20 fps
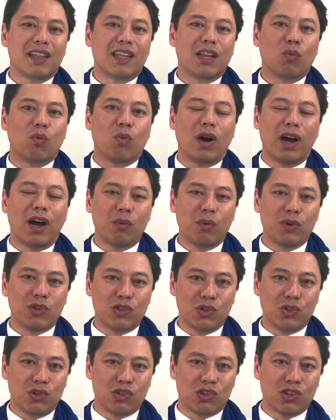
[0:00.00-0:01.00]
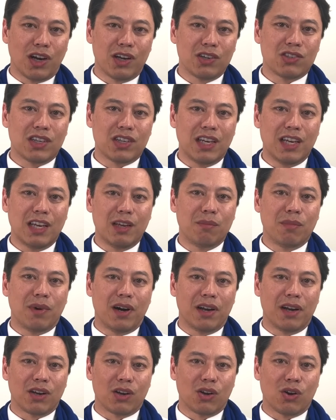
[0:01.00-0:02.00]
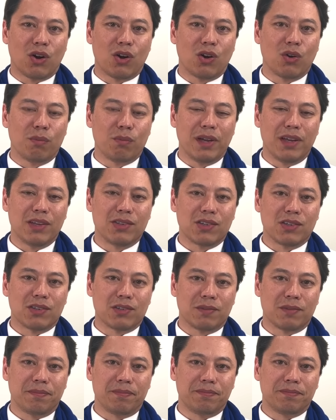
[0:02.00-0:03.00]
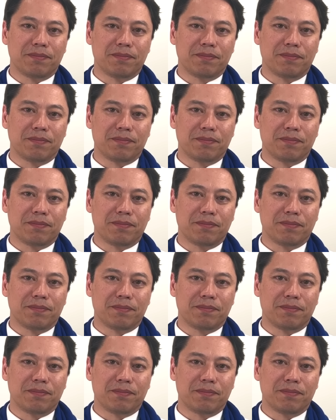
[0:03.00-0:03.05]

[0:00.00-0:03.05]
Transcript: then why would you judge him on a carnal basis?